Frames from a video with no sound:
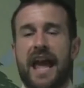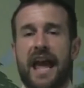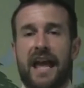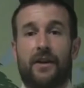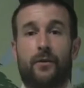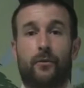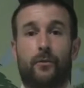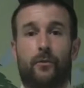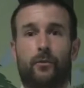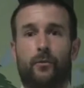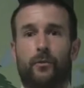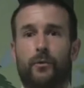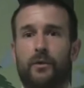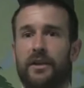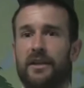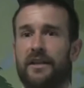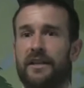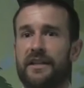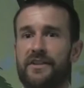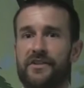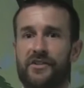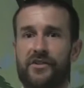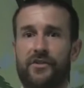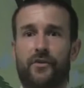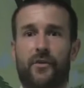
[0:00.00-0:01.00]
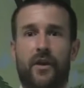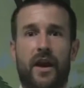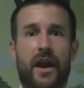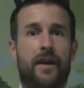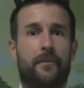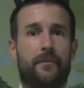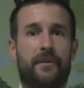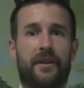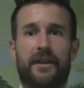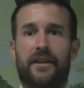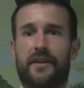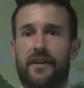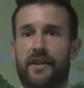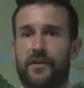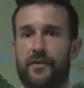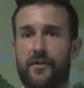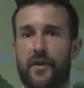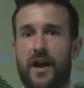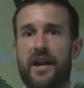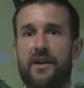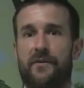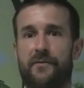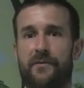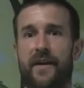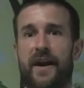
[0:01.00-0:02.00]
and really scrambling to
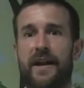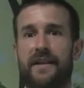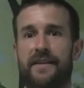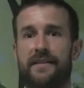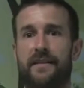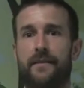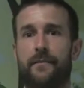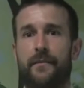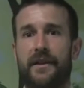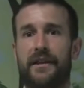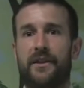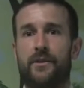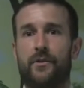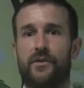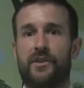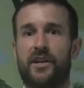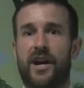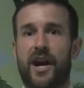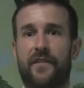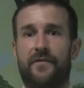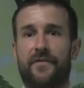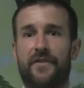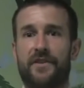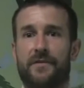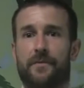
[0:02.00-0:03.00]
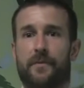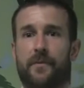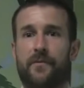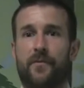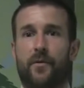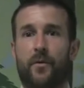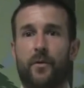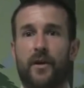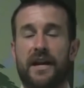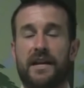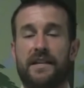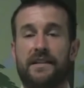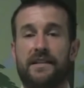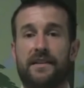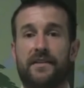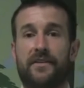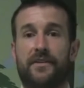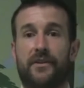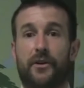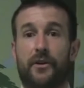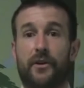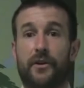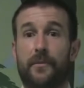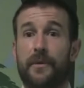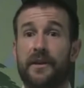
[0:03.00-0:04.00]
try to find somebody who taught this before
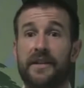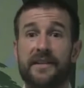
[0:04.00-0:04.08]
1830.